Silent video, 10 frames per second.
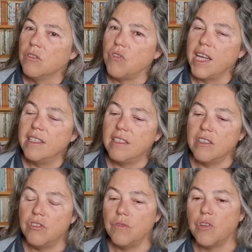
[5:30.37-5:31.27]

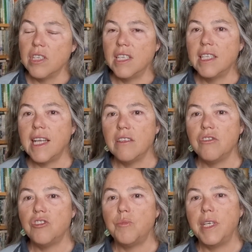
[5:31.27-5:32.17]
races, you've got an
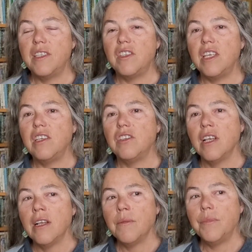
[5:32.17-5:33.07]
intelligent species
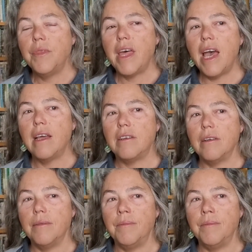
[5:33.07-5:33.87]
that